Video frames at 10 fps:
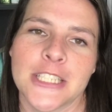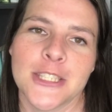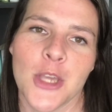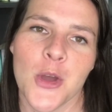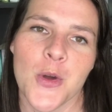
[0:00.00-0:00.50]

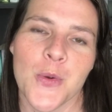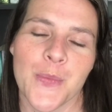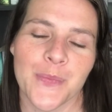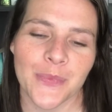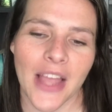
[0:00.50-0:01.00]
So
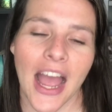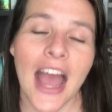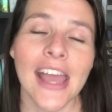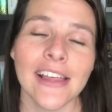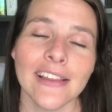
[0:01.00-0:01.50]

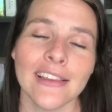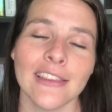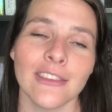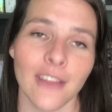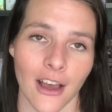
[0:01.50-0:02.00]
I
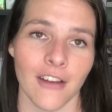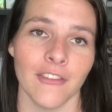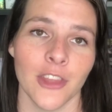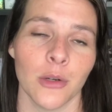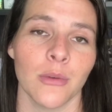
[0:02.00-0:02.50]

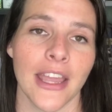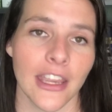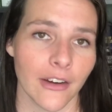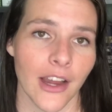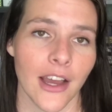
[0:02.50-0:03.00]
love the right
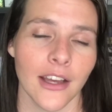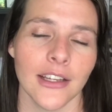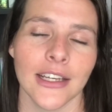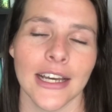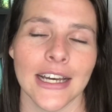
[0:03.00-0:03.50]
era
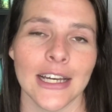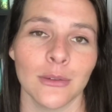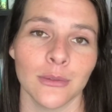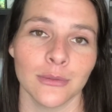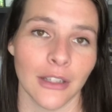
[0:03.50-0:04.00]

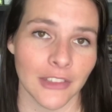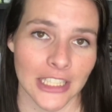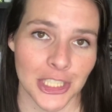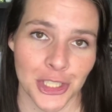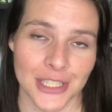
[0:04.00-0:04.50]

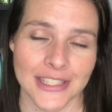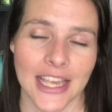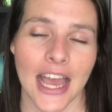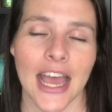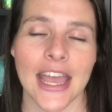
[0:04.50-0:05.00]
revelations.
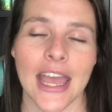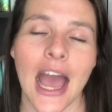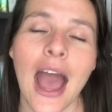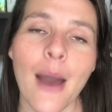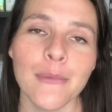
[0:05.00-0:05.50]
I
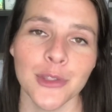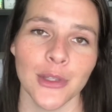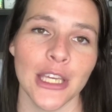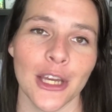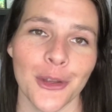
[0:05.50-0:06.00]

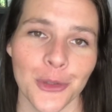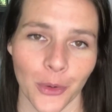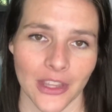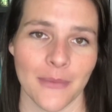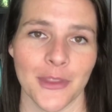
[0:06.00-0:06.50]
absolutely
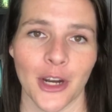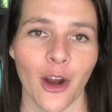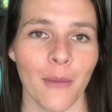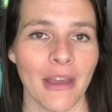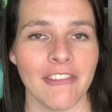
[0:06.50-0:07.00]
adore them. They're
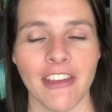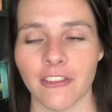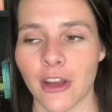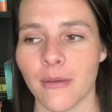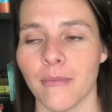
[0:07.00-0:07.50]
on my
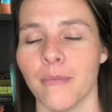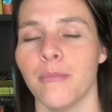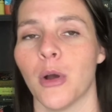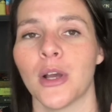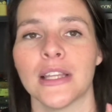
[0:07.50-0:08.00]
favorite
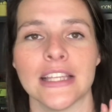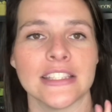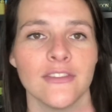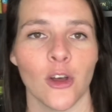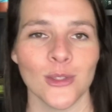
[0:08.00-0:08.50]
book
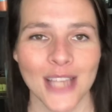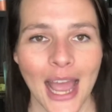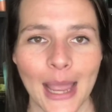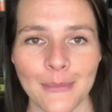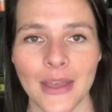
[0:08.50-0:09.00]
list of all
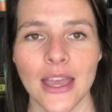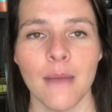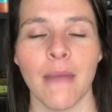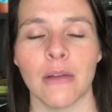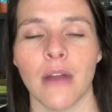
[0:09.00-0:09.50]
time
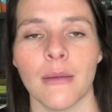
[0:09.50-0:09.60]
by